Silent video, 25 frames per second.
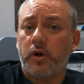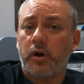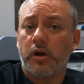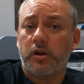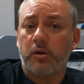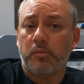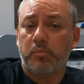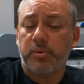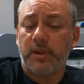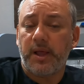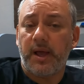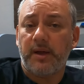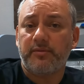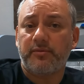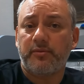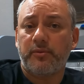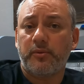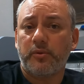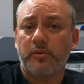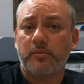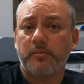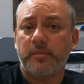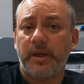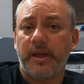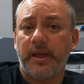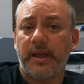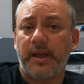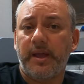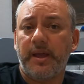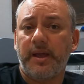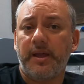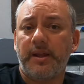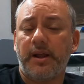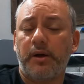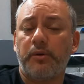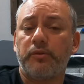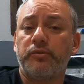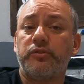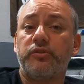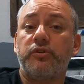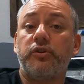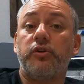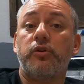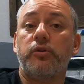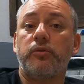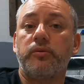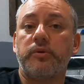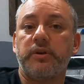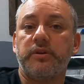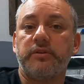on a platform, and I was
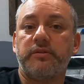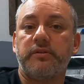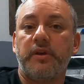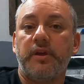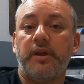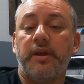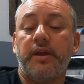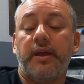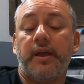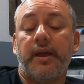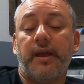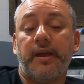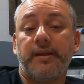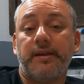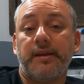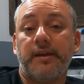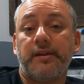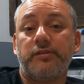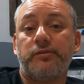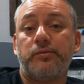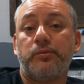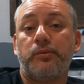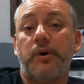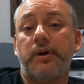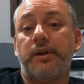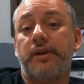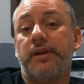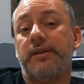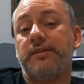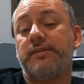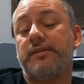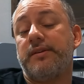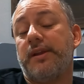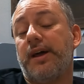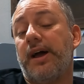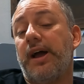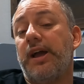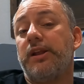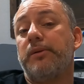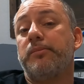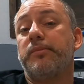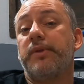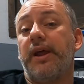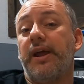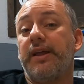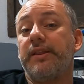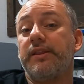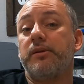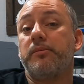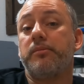curious. And guess what? It's an item
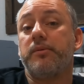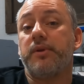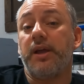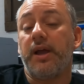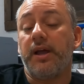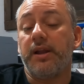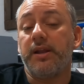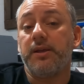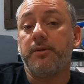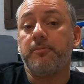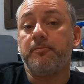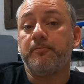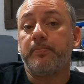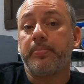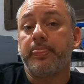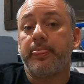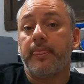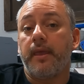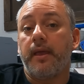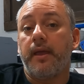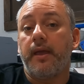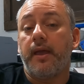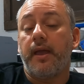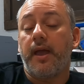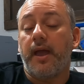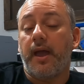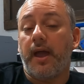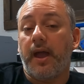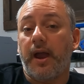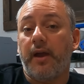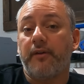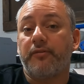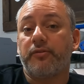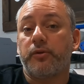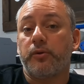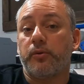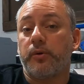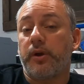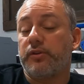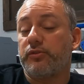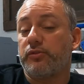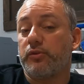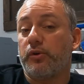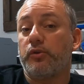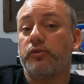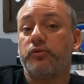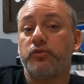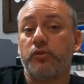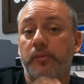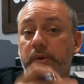that I ended up getting after I
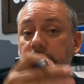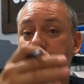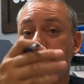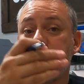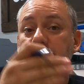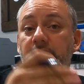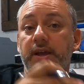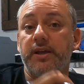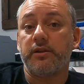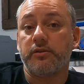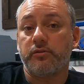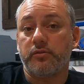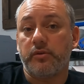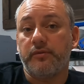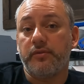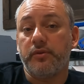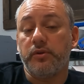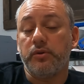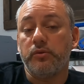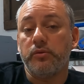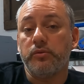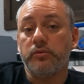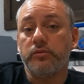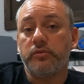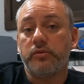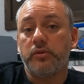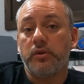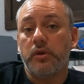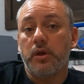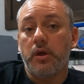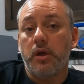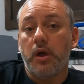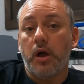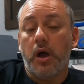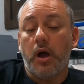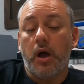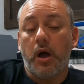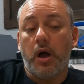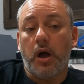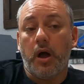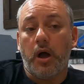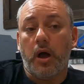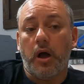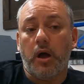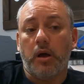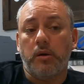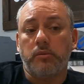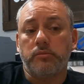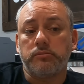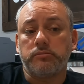saw so many negative reviews.
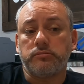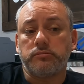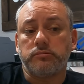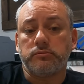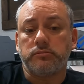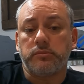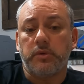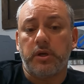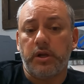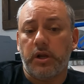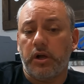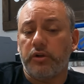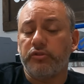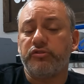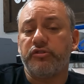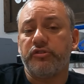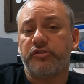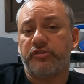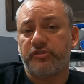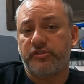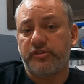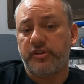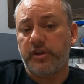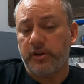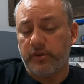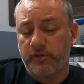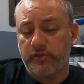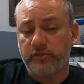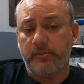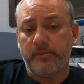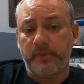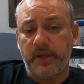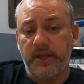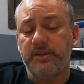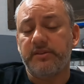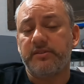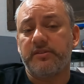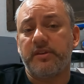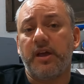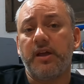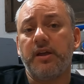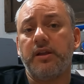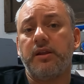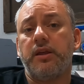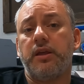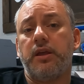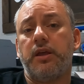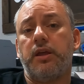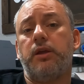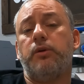And I'll just share some
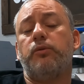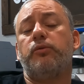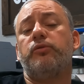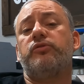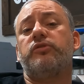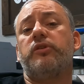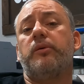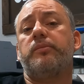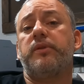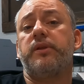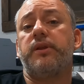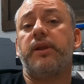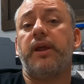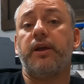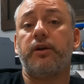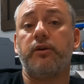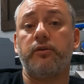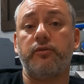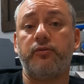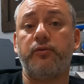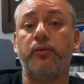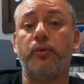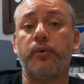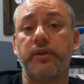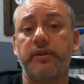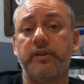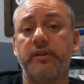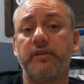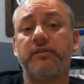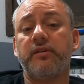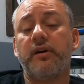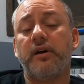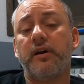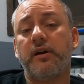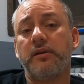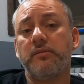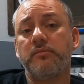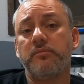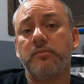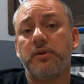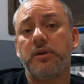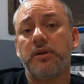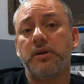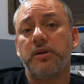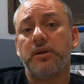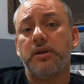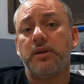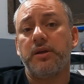insight. It was something I could afford at the time.